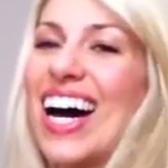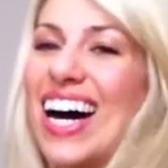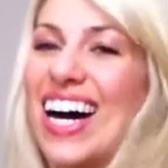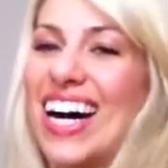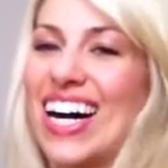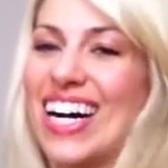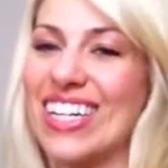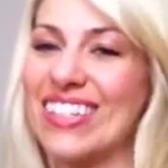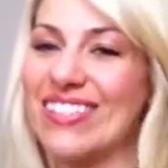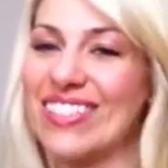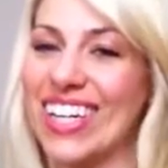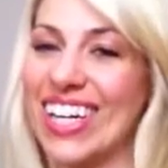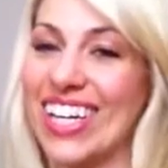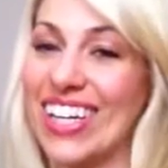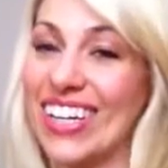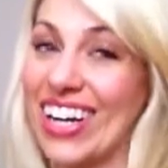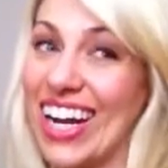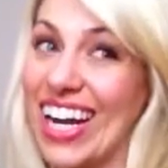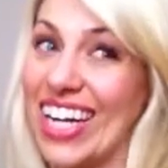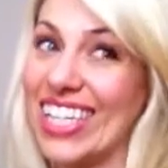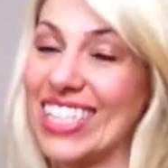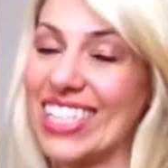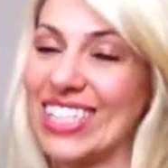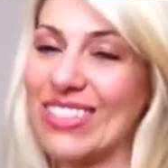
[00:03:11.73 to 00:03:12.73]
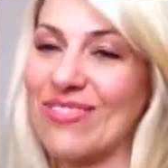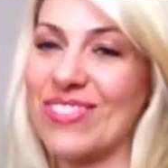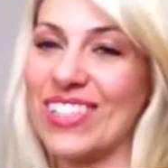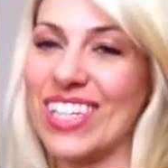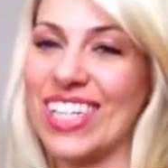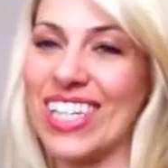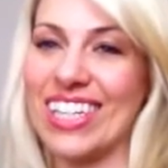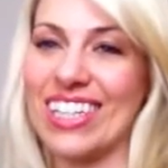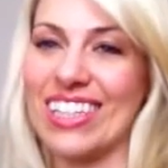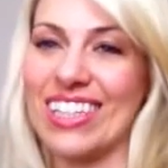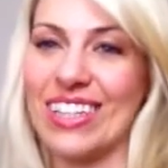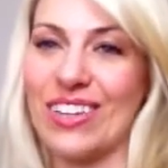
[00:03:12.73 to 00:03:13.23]
Um, and granted,
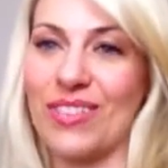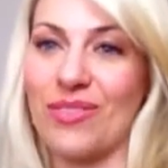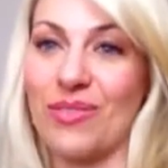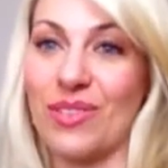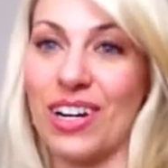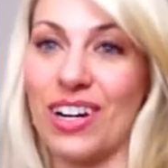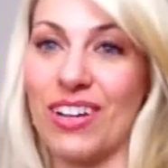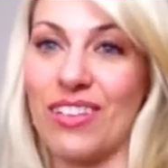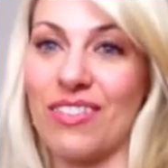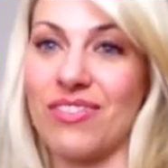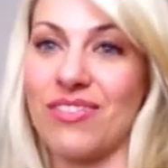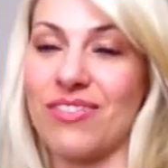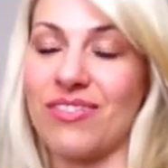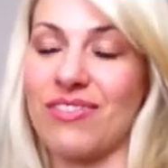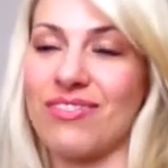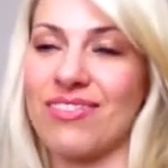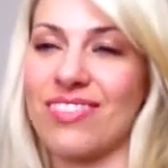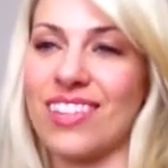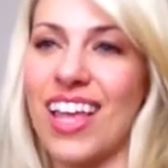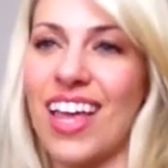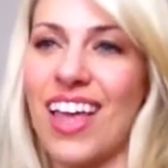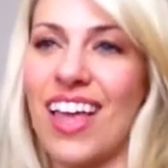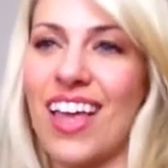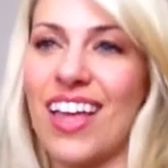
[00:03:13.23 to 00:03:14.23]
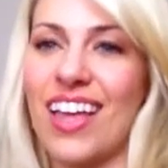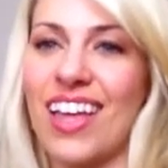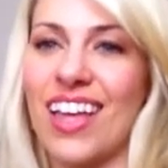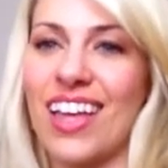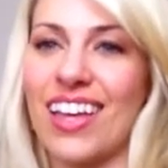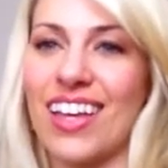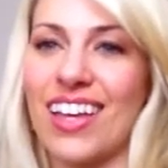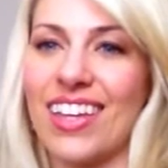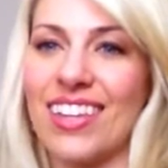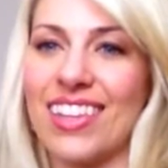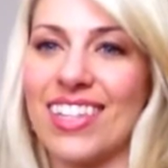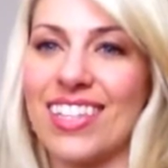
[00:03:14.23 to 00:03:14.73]
being the one of
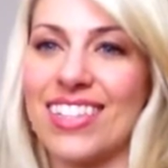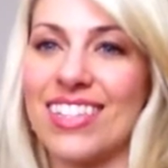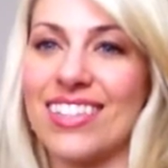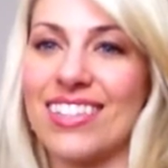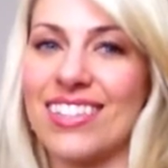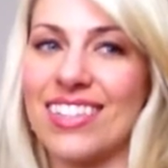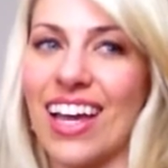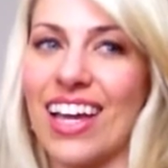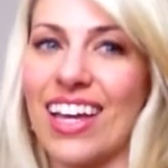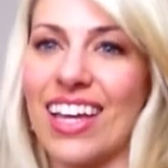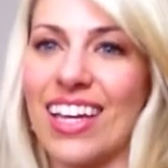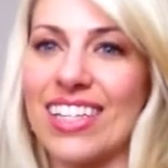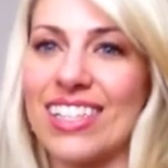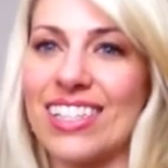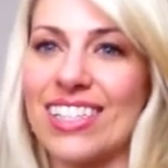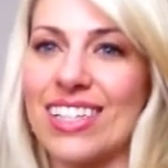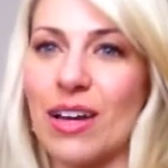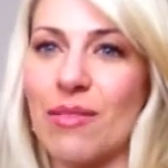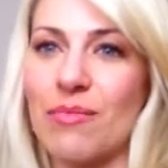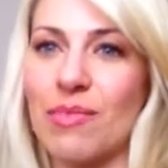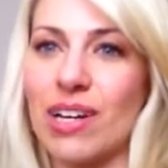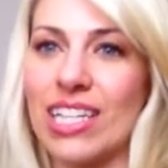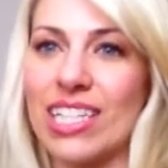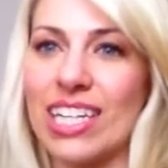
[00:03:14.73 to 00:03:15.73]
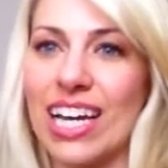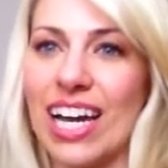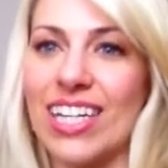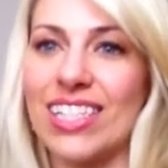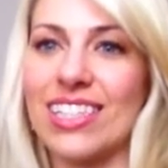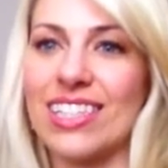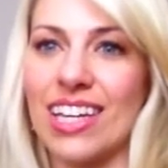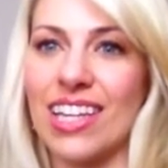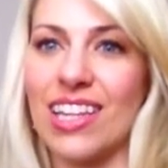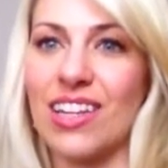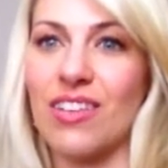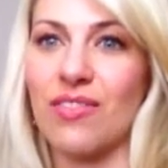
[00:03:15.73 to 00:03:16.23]
the second on my
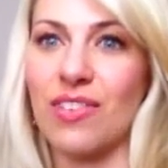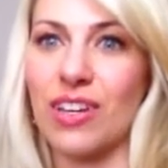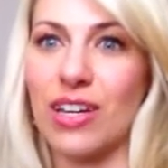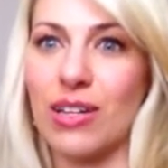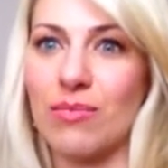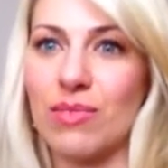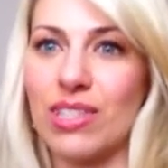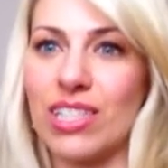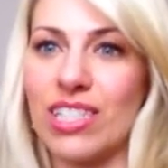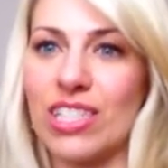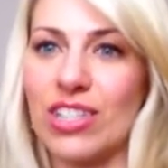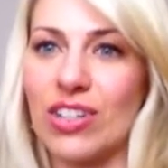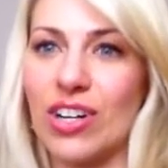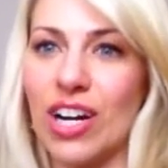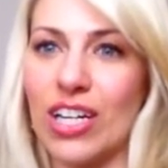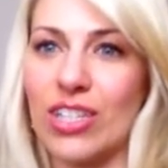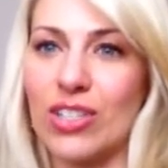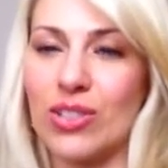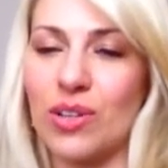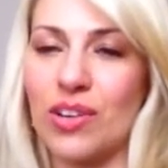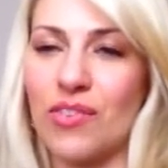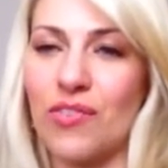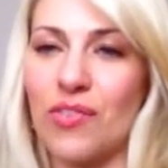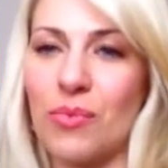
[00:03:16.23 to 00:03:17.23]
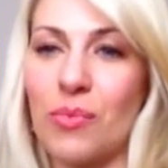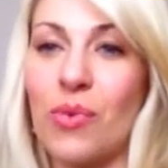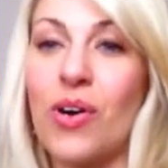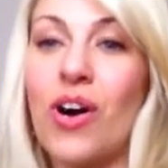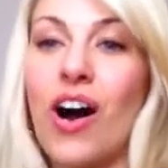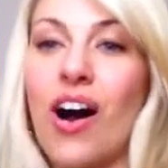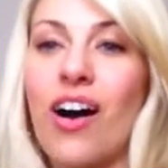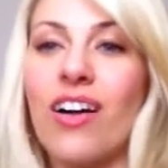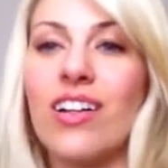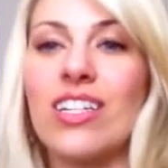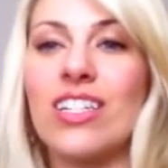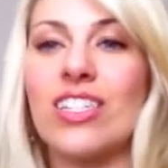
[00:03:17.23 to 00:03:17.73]
dad's side of the family to graduate from
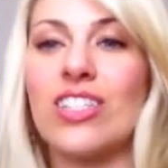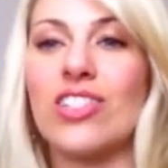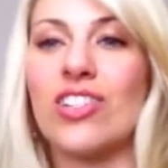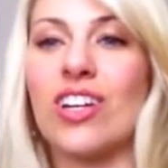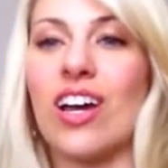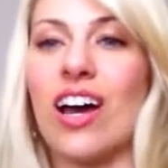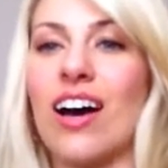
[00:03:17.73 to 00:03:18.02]
college.